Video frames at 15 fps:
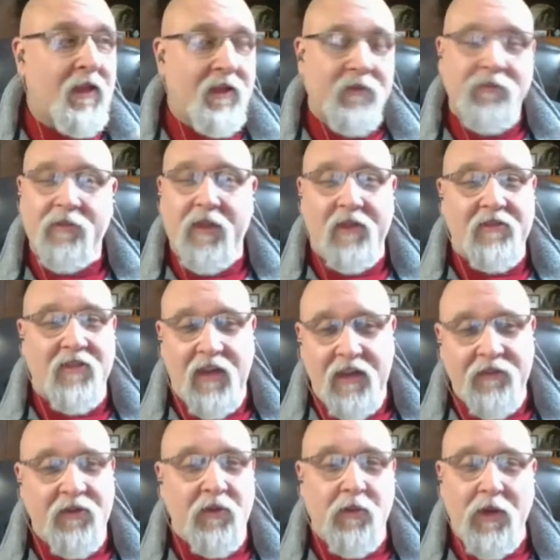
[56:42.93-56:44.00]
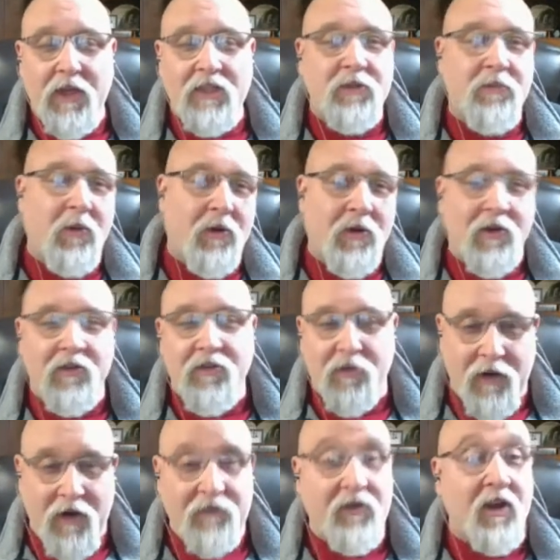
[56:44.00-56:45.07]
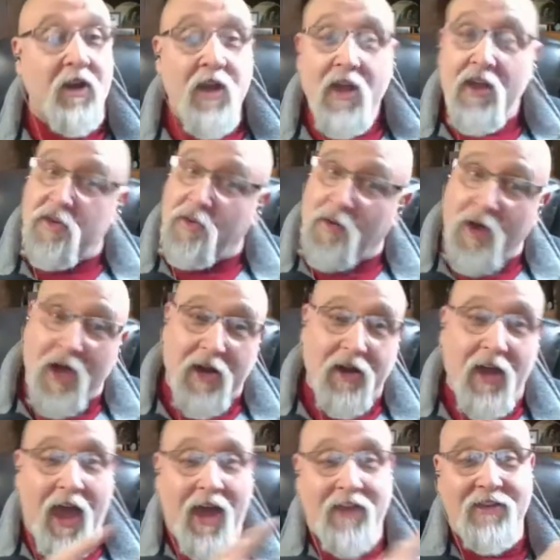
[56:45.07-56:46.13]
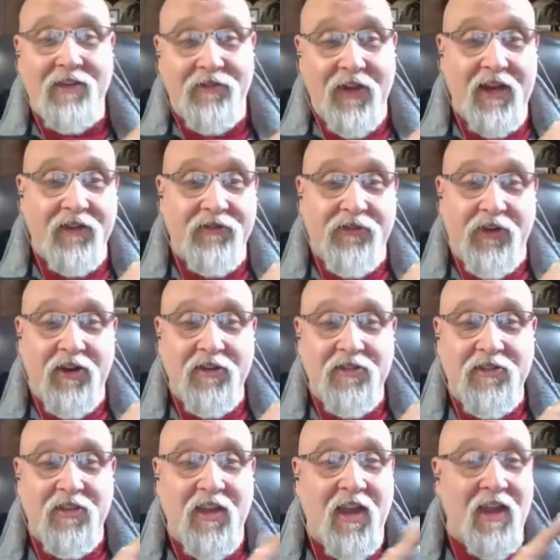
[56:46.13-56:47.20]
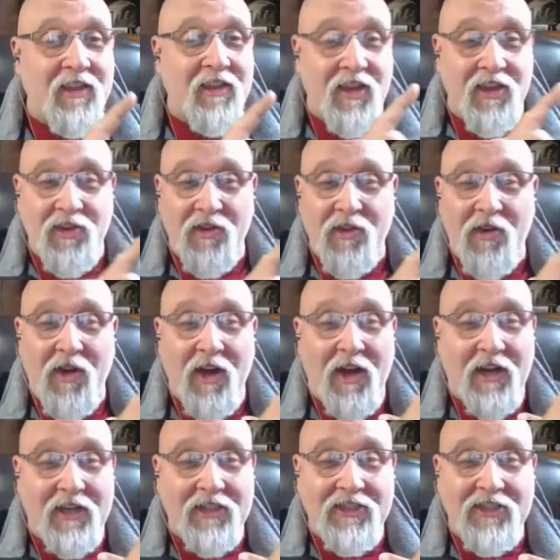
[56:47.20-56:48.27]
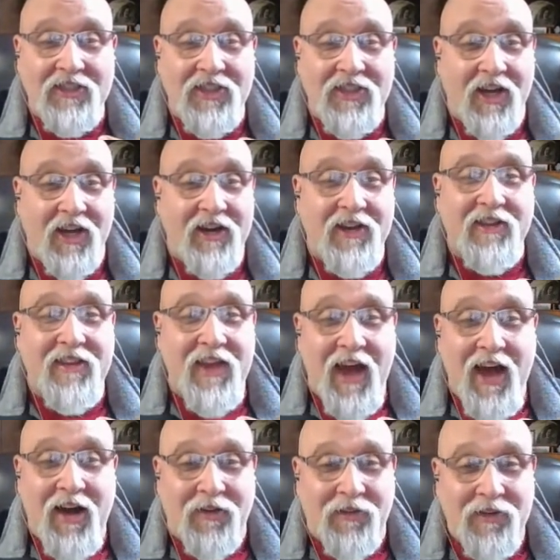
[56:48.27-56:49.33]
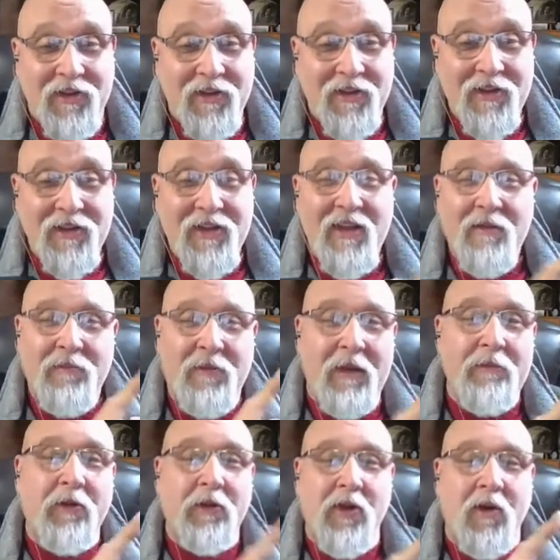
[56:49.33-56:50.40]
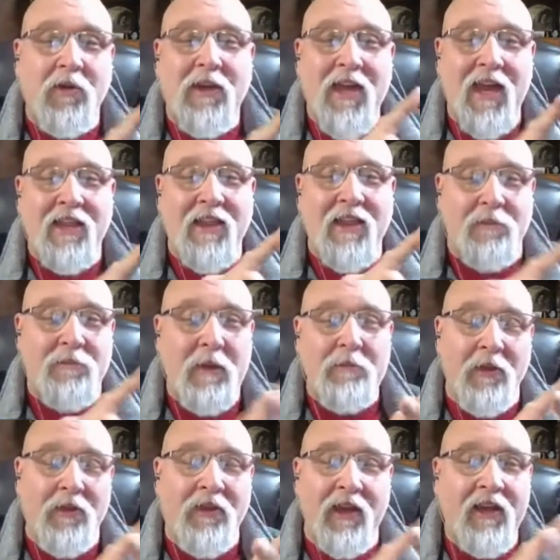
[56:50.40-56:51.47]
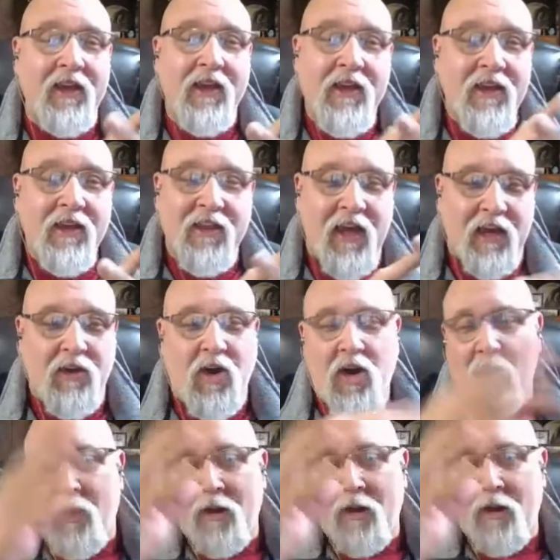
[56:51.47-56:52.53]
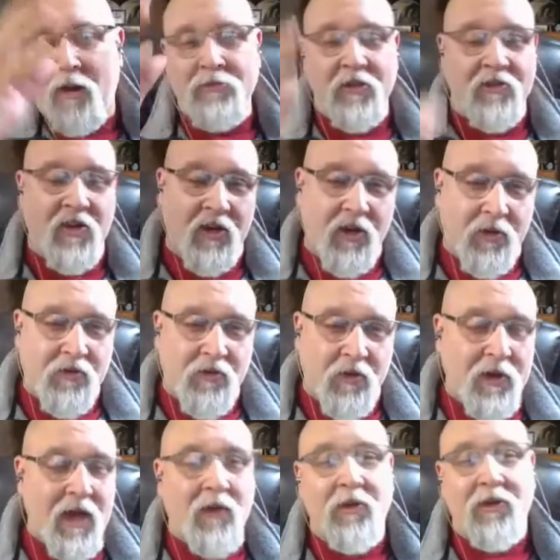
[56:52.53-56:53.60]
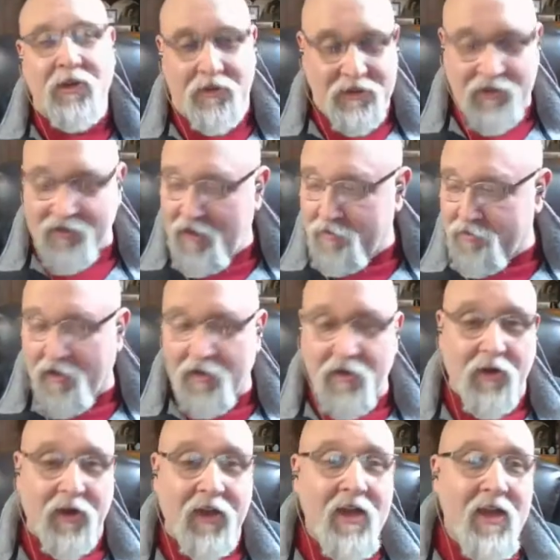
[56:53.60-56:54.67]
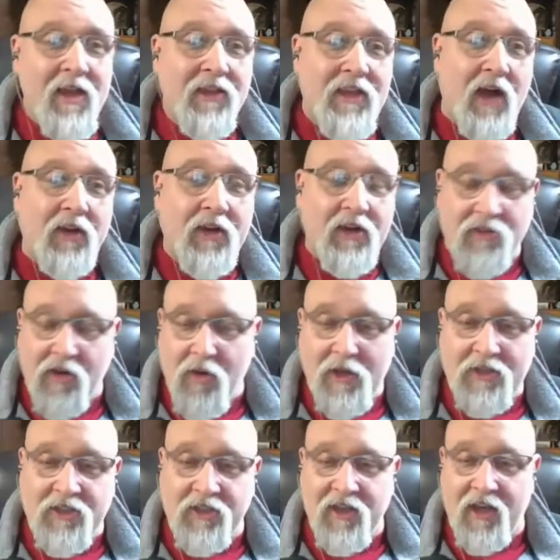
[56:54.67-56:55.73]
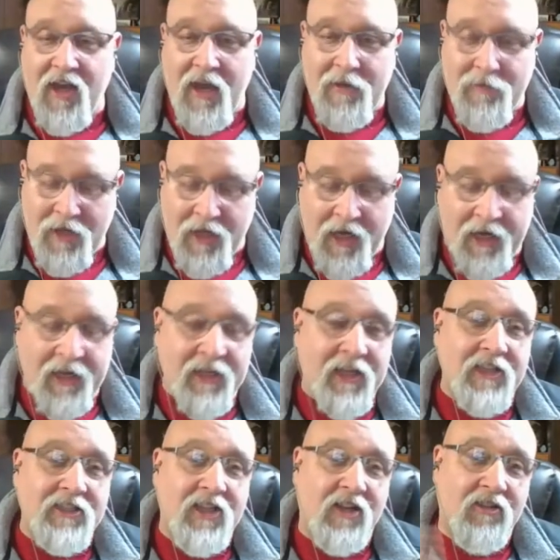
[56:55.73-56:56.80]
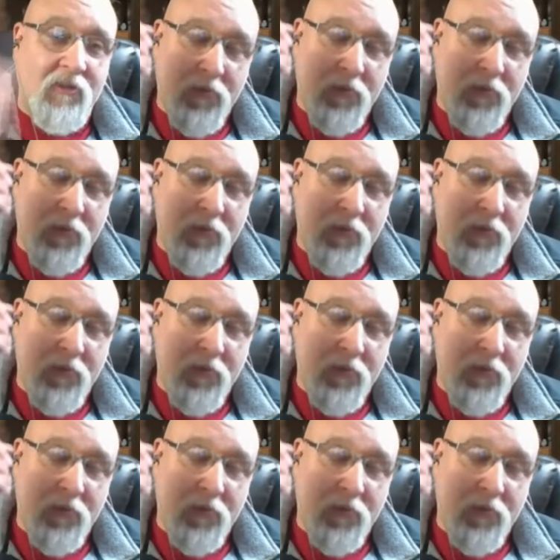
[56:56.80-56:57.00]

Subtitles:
let's say even Ouija boards or whatever. You got to activate it first, and then you got to shut it down. People don't get that. People think that, oh, I'm just going to go and throw it out. Well, it just keeps on going. Now, here's a question that came in that I didn't get a chance to post,